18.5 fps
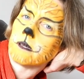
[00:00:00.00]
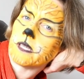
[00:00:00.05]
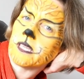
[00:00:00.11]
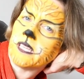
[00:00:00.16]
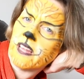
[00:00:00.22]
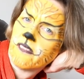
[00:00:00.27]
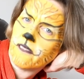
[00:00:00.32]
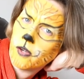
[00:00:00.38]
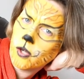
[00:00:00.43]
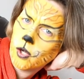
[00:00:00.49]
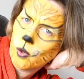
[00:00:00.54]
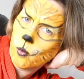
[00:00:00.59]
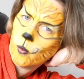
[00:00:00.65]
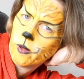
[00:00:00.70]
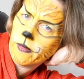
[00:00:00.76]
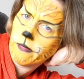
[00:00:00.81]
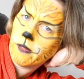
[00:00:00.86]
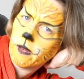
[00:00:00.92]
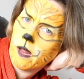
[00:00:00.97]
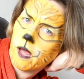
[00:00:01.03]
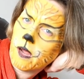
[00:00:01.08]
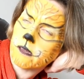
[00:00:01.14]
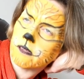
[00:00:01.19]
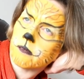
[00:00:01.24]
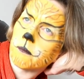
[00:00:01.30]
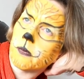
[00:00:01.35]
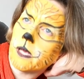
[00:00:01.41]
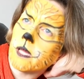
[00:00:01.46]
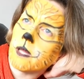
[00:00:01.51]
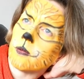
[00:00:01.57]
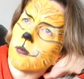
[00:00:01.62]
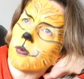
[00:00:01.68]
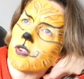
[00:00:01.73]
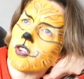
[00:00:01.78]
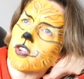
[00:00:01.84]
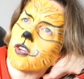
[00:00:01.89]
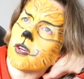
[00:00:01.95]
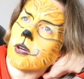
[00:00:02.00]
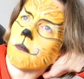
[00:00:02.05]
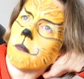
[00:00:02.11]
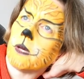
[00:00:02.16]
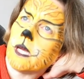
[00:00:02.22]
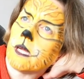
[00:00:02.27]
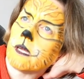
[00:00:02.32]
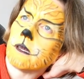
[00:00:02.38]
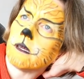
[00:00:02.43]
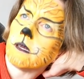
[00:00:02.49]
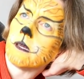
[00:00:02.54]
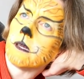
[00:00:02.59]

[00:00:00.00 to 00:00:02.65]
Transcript: Never knew when the next meal was coming.